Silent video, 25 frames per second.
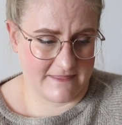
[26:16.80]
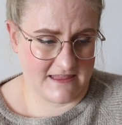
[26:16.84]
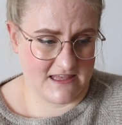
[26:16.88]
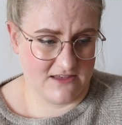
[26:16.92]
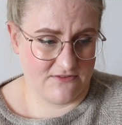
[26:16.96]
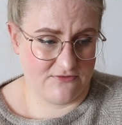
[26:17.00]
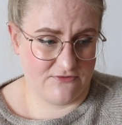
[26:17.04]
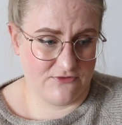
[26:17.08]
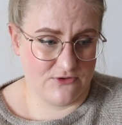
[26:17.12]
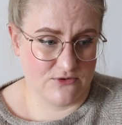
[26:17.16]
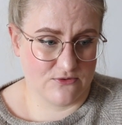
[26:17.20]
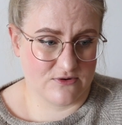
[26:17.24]

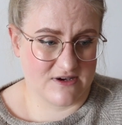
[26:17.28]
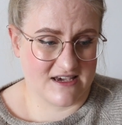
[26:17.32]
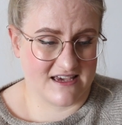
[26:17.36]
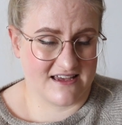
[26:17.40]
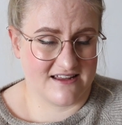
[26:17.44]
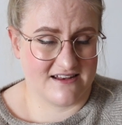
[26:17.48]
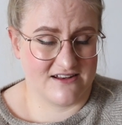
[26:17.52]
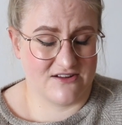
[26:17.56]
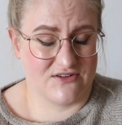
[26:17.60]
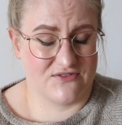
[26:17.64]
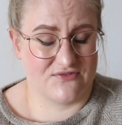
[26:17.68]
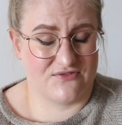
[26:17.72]
if you
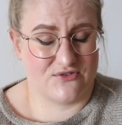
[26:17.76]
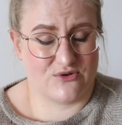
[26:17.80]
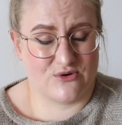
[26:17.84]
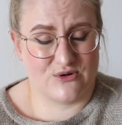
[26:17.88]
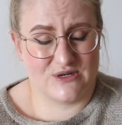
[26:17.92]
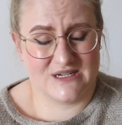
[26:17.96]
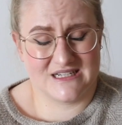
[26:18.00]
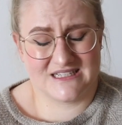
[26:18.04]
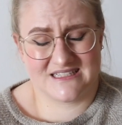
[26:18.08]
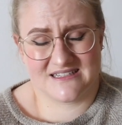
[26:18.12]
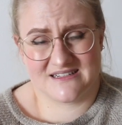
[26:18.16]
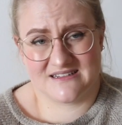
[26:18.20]
can
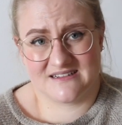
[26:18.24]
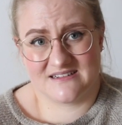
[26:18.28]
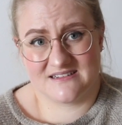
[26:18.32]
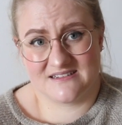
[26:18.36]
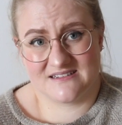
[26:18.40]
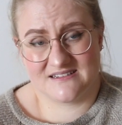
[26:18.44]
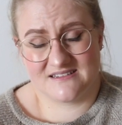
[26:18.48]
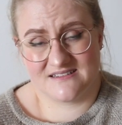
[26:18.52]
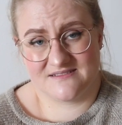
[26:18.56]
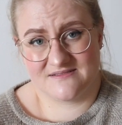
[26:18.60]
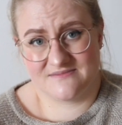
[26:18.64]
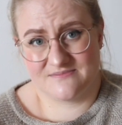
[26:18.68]
avoid
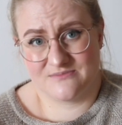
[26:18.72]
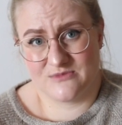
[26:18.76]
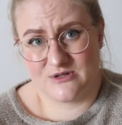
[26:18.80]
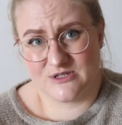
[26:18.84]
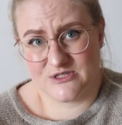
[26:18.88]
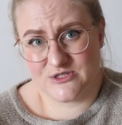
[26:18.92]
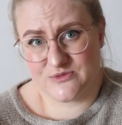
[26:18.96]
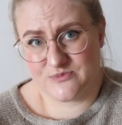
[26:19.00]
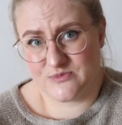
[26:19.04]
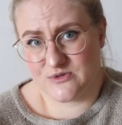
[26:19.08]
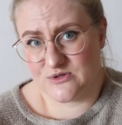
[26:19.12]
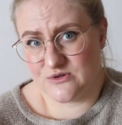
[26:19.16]

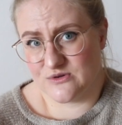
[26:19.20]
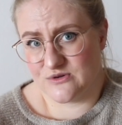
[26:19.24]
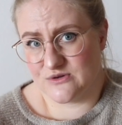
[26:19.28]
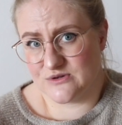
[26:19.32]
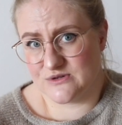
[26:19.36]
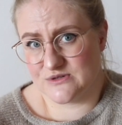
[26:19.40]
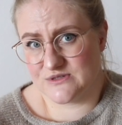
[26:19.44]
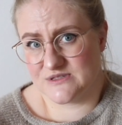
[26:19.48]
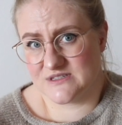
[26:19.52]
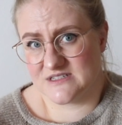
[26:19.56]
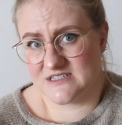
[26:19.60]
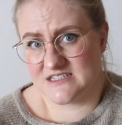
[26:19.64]
multiple
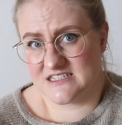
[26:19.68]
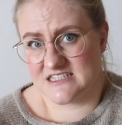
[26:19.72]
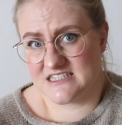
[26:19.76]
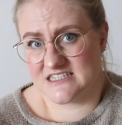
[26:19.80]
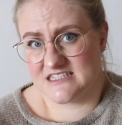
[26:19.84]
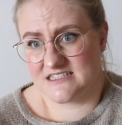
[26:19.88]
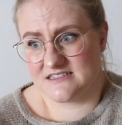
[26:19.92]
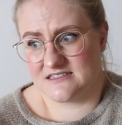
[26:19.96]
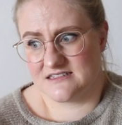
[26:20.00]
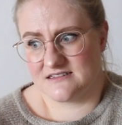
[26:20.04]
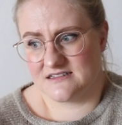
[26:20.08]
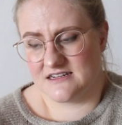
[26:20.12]

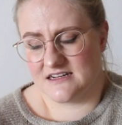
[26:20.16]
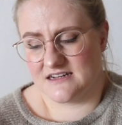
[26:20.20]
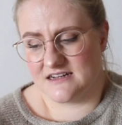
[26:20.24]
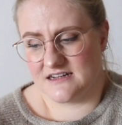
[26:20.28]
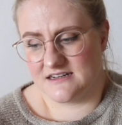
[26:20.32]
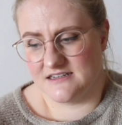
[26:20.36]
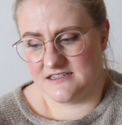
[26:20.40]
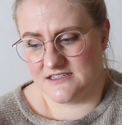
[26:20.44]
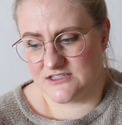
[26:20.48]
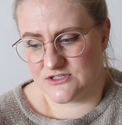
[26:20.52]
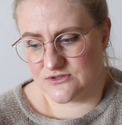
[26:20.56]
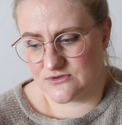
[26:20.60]
orders that
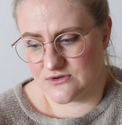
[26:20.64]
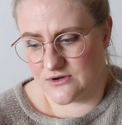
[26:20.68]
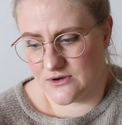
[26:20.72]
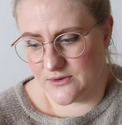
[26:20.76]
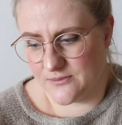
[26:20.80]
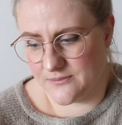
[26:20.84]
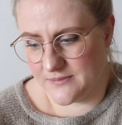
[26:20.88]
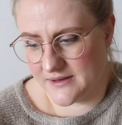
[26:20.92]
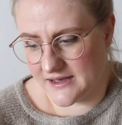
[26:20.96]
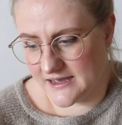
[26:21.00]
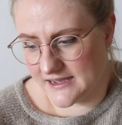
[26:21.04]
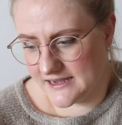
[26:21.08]
I need to
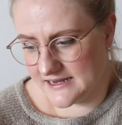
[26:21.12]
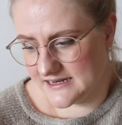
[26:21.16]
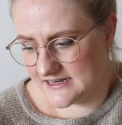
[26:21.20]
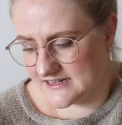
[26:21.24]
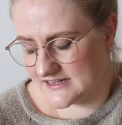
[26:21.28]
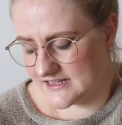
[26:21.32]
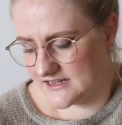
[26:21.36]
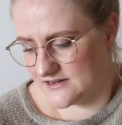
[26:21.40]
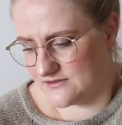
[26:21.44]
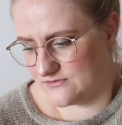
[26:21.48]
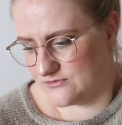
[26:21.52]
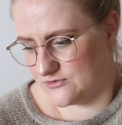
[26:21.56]

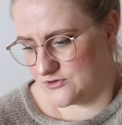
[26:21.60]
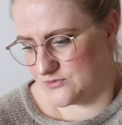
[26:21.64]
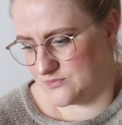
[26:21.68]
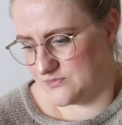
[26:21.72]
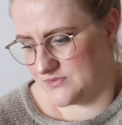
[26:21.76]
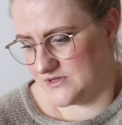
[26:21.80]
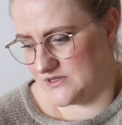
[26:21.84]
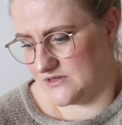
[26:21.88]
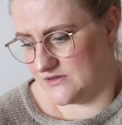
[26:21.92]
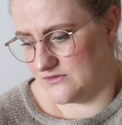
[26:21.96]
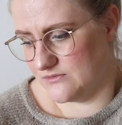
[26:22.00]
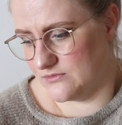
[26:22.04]
combine, that
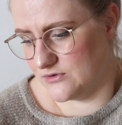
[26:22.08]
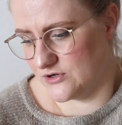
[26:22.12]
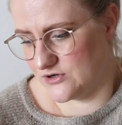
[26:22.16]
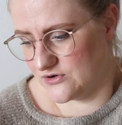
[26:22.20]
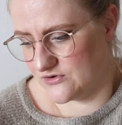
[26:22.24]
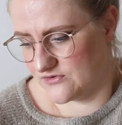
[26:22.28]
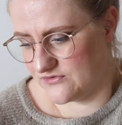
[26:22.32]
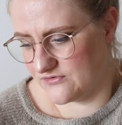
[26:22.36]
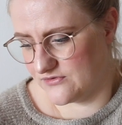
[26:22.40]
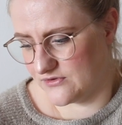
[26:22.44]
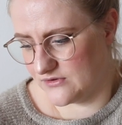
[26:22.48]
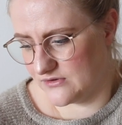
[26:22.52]
would be
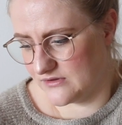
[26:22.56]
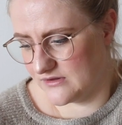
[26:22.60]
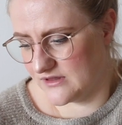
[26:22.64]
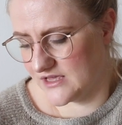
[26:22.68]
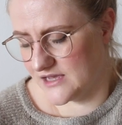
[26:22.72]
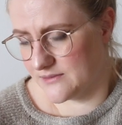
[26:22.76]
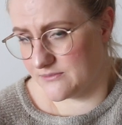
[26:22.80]
wonderful.